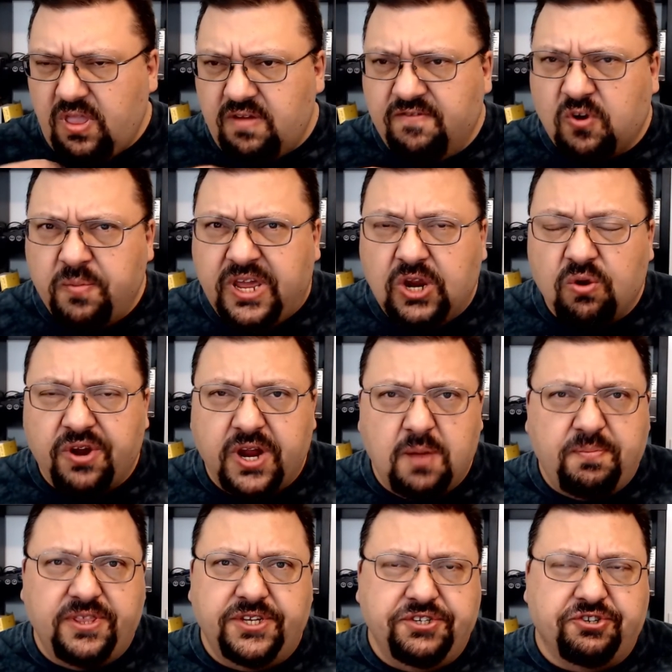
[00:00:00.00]
for me growing up
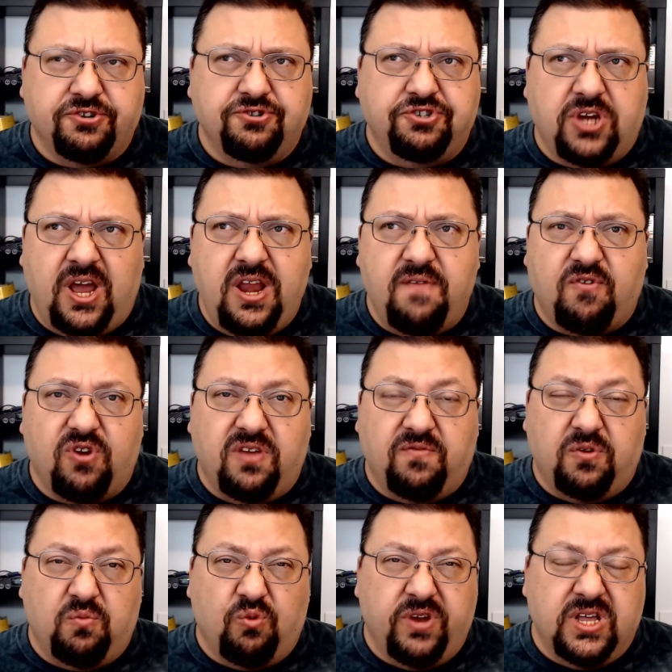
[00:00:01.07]
in the church, I never
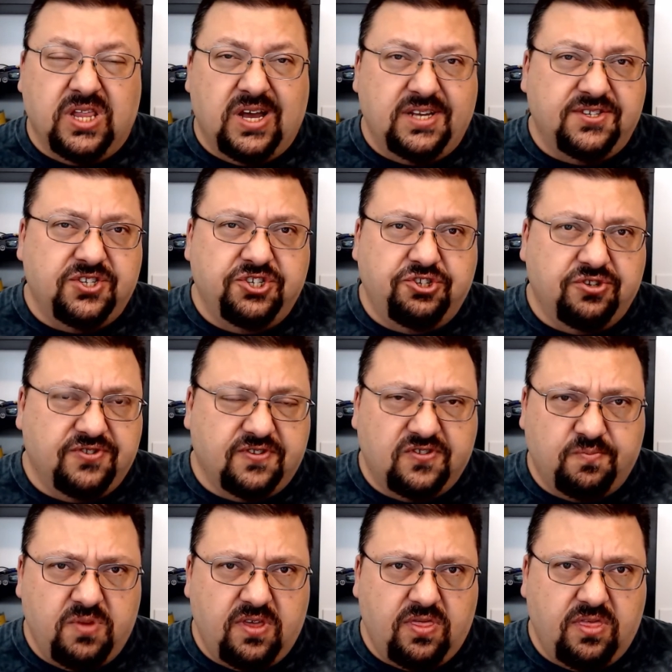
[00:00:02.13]
even realized Joseph
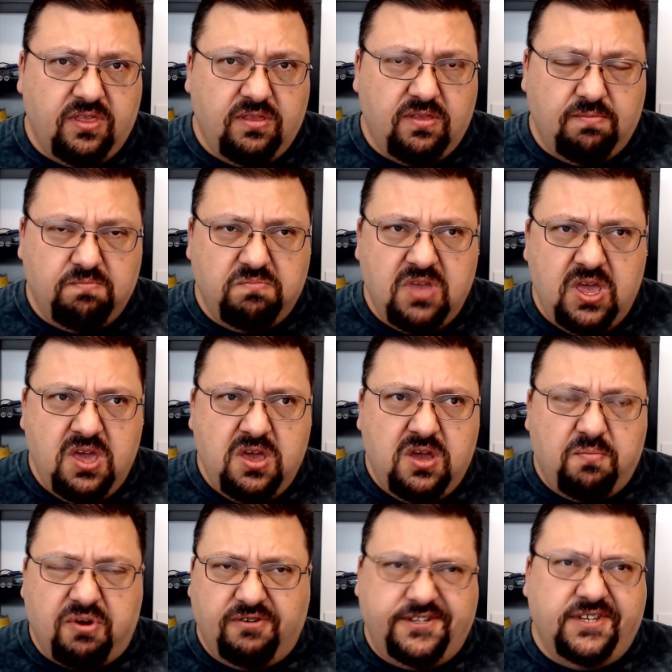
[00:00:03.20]
Smith
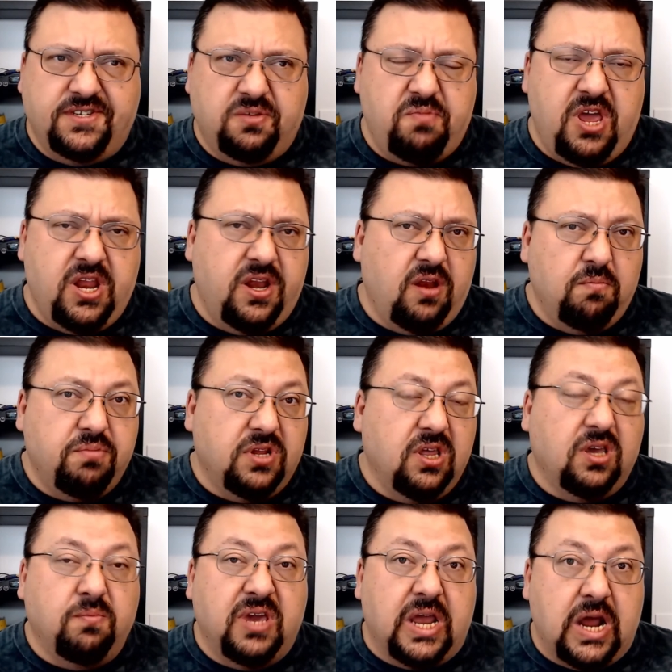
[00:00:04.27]
participated in
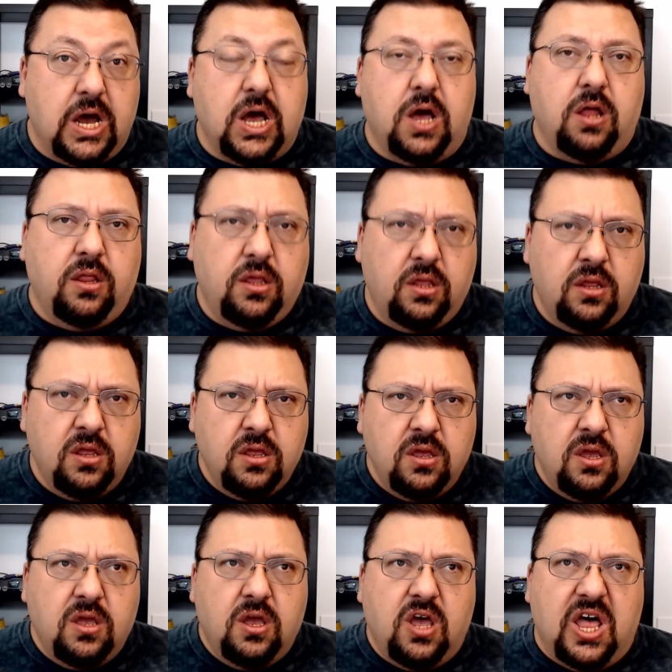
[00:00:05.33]
polygamy at all,
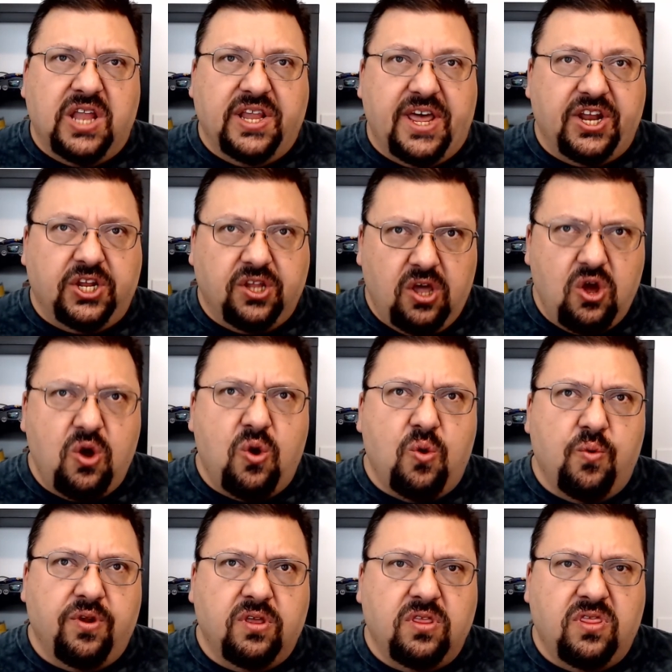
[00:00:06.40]
let
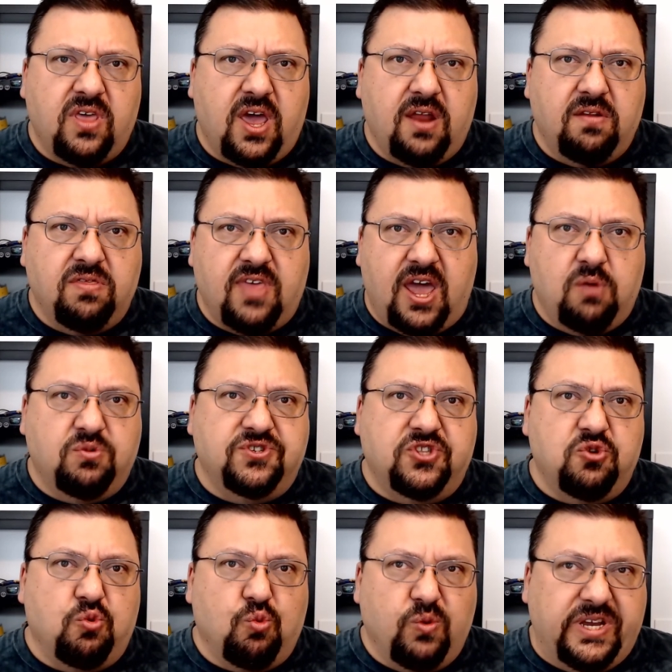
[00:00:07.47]
alone that was the
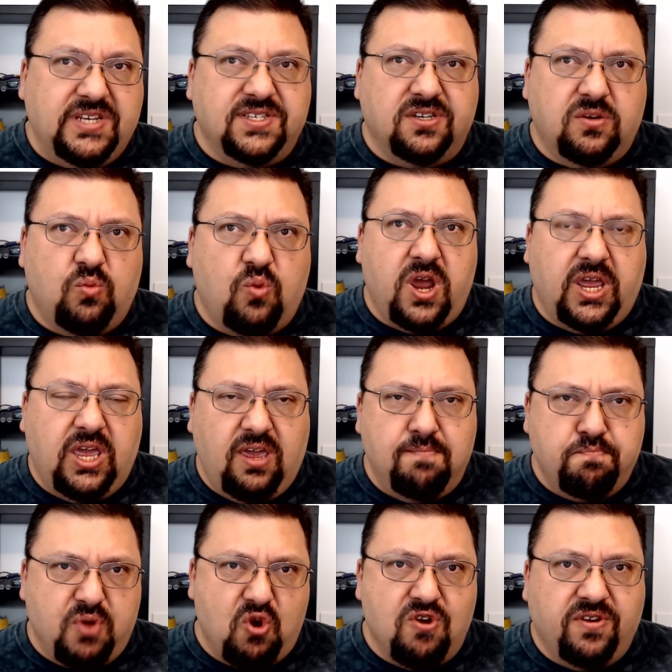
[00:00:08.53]
reason he
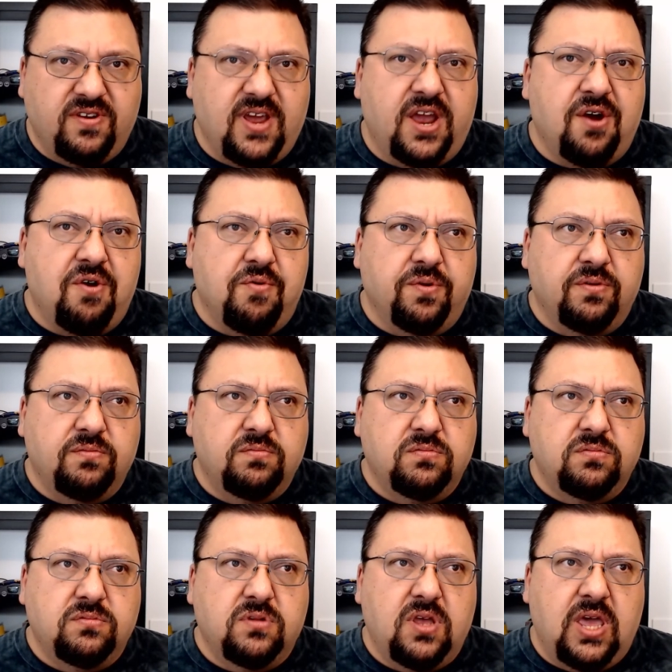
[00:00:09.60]
burned down
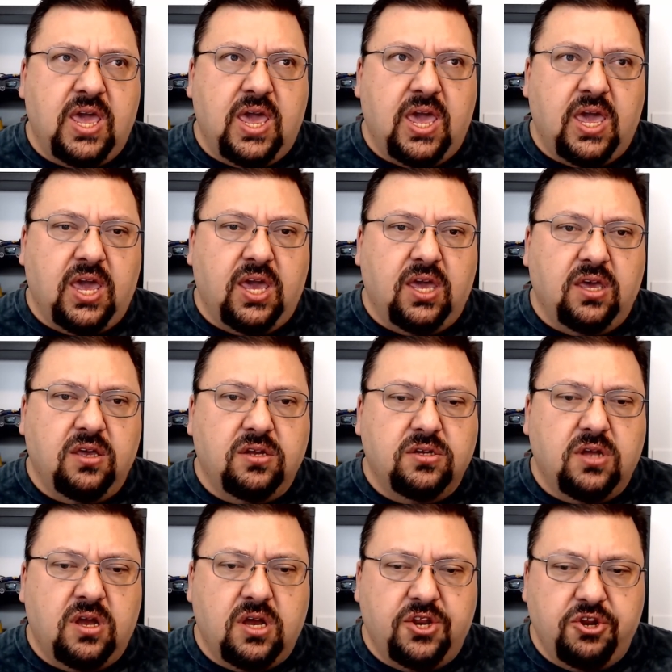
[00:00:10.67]
a
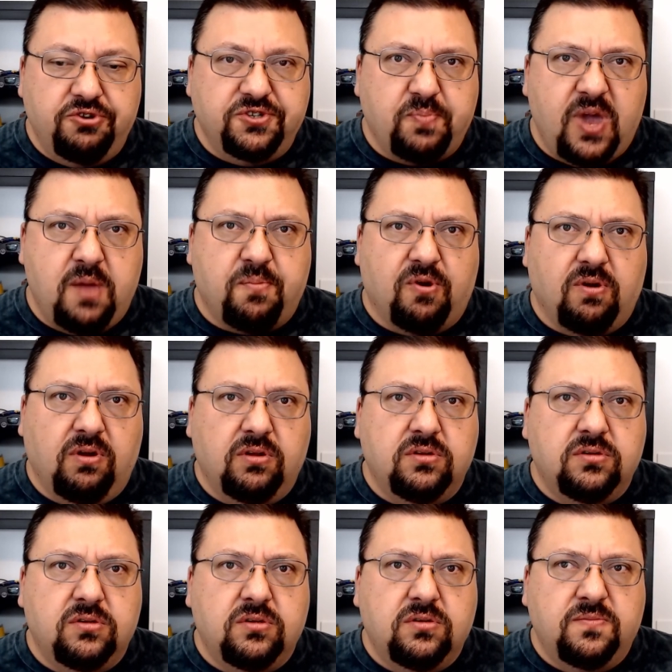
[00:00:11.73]
newspaper.
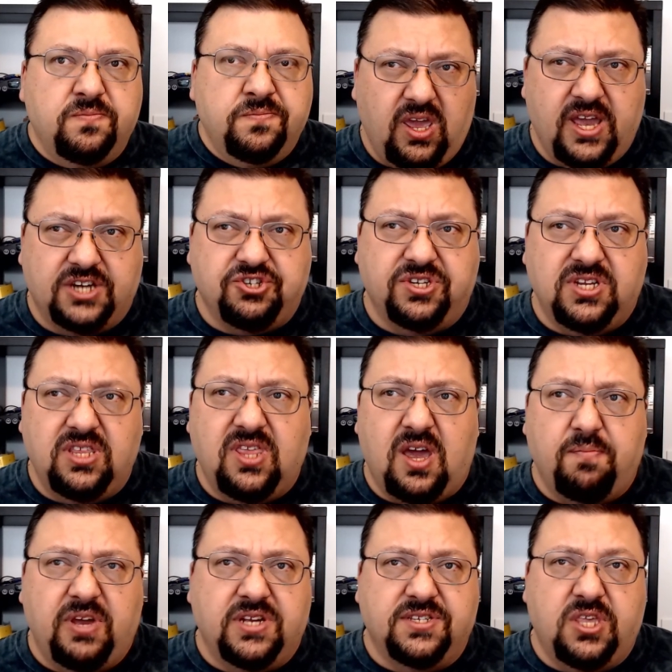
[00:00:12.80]
He actually did that
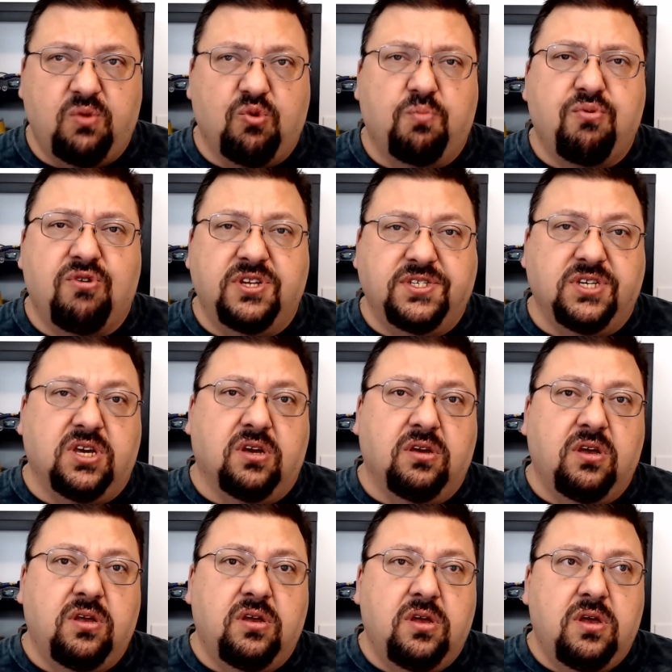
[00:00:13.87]
because they were printing
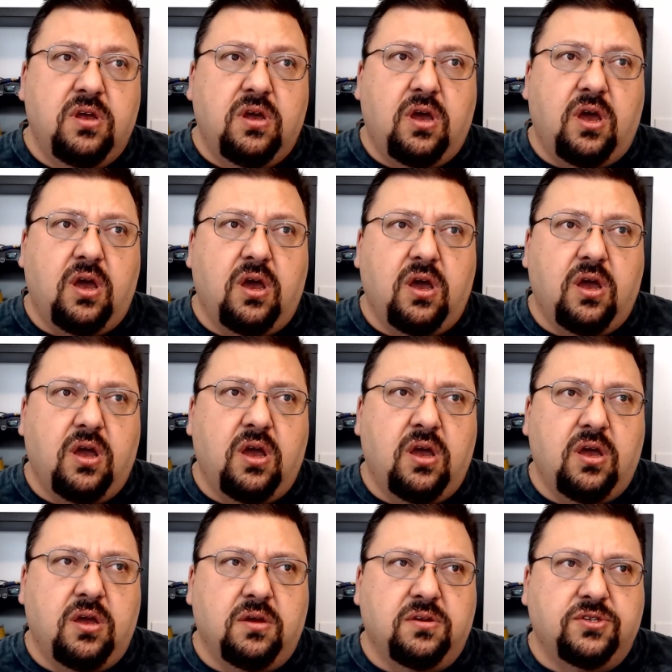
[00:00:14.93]

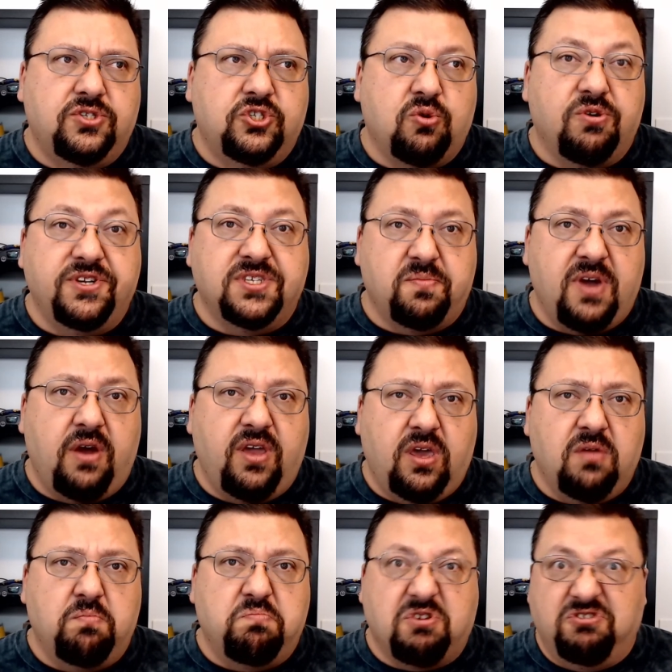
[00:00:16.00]
stories about
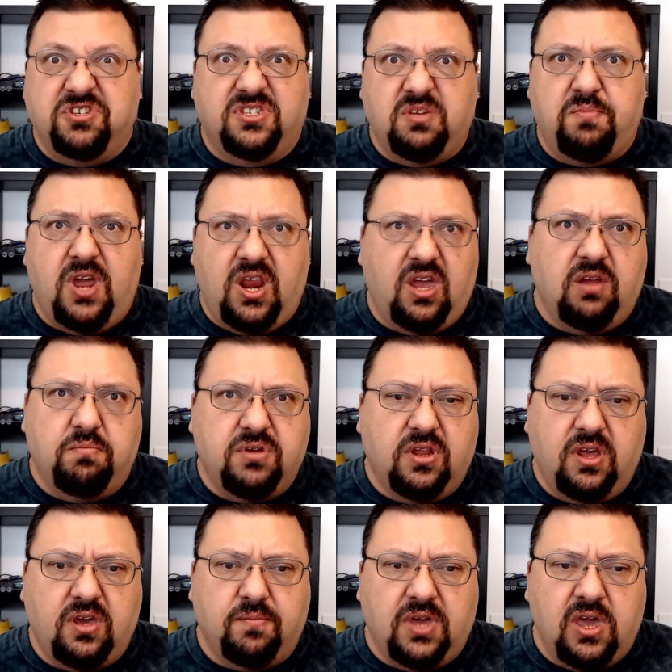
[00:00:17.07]
him participating in
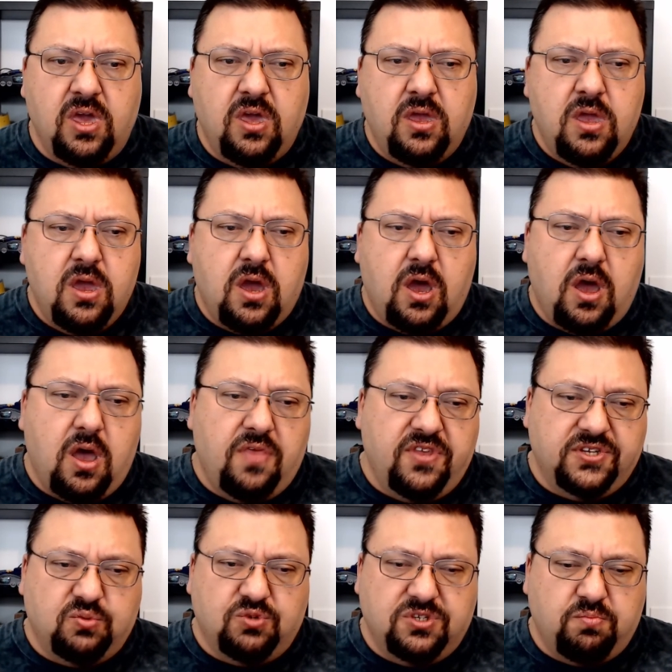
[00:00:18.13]
polygamy.
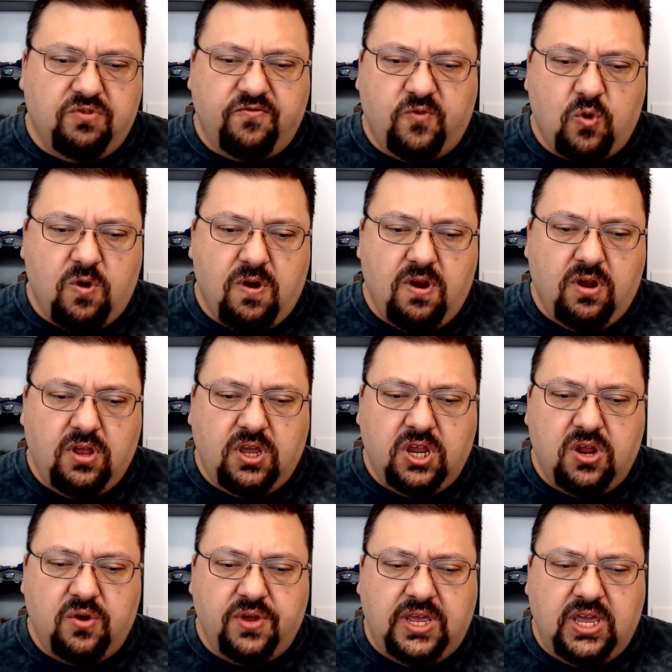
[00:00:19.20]
This was before
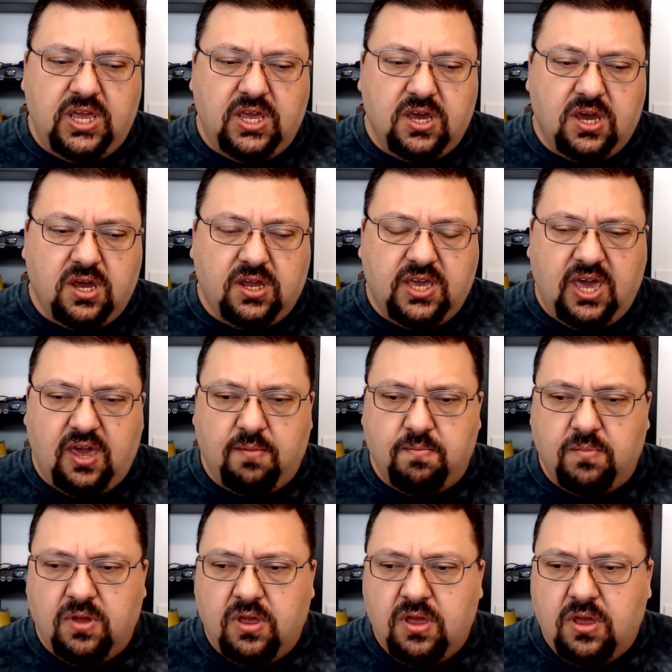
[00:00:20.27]
he came
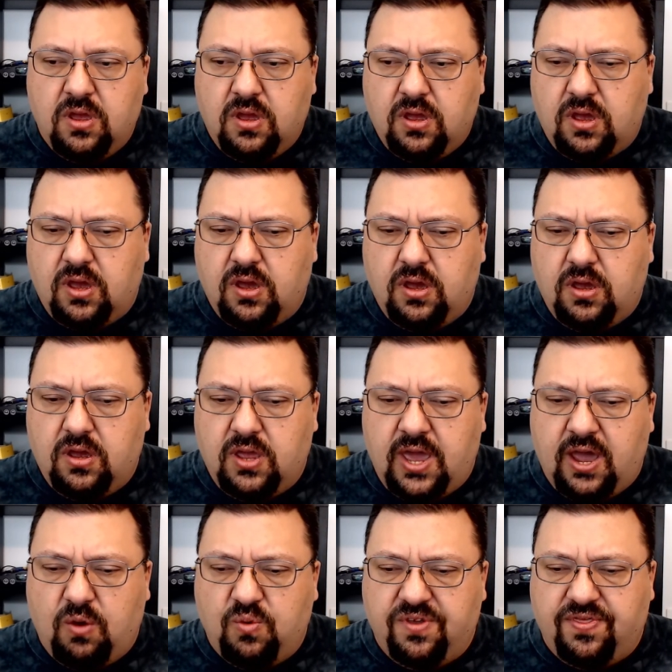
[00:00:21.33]

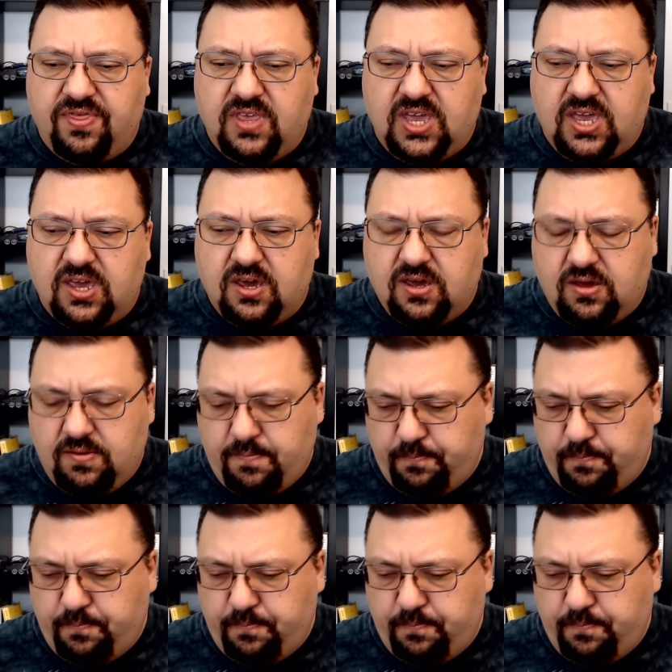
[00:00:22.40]
out with the